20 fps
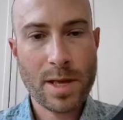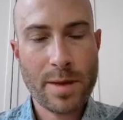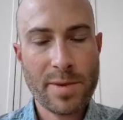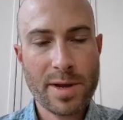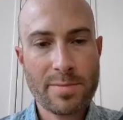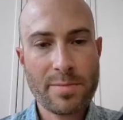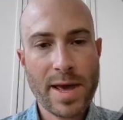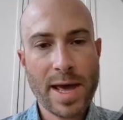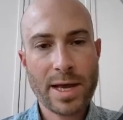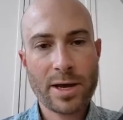I'm
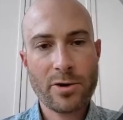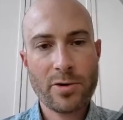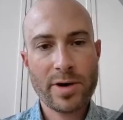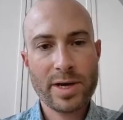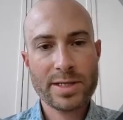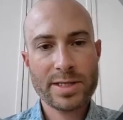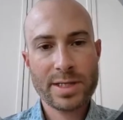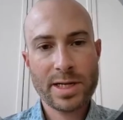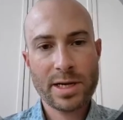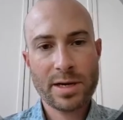on Mac
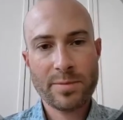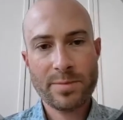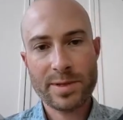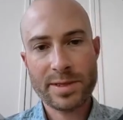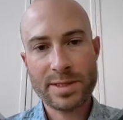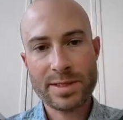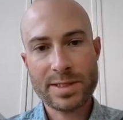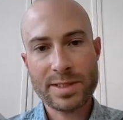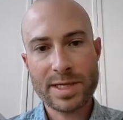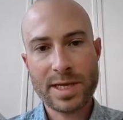OS here,
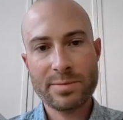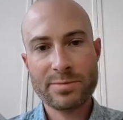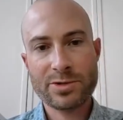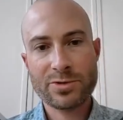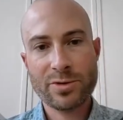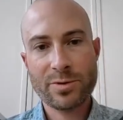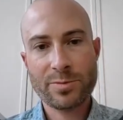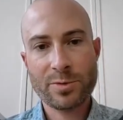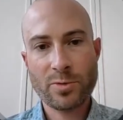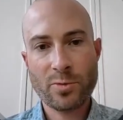but this same
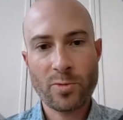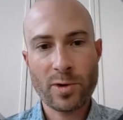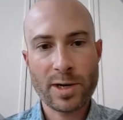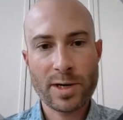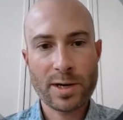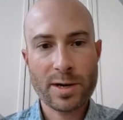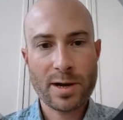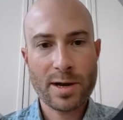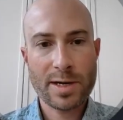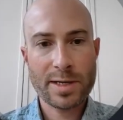script will
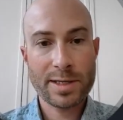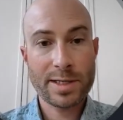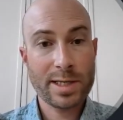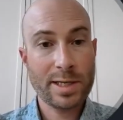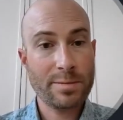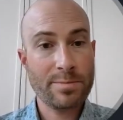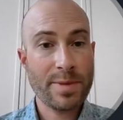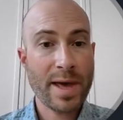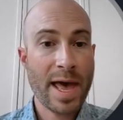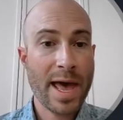work on
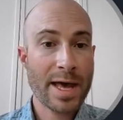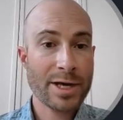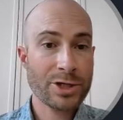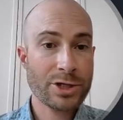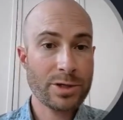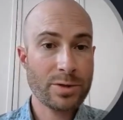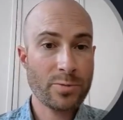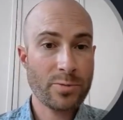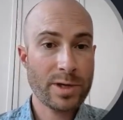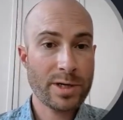Git
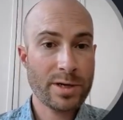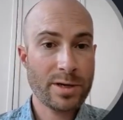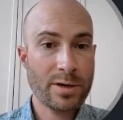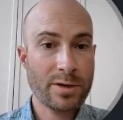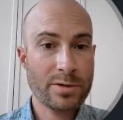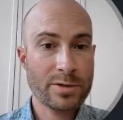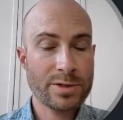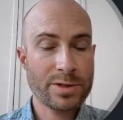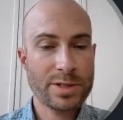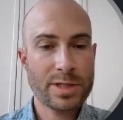Bash on
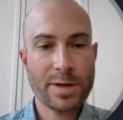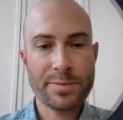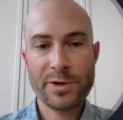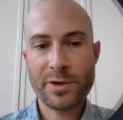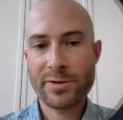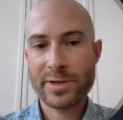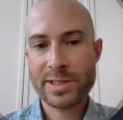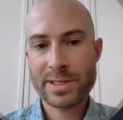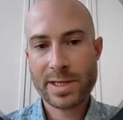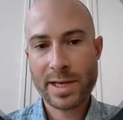Windows,
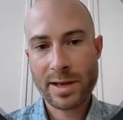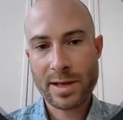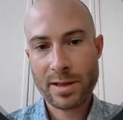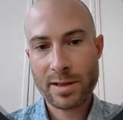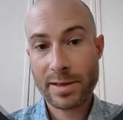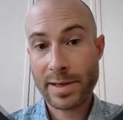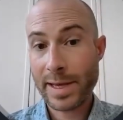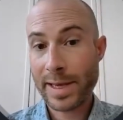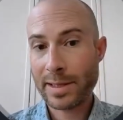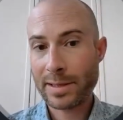
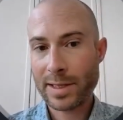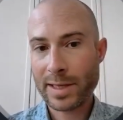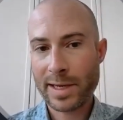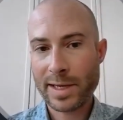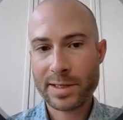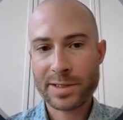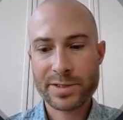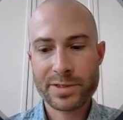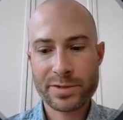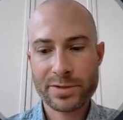WSL, and Linux.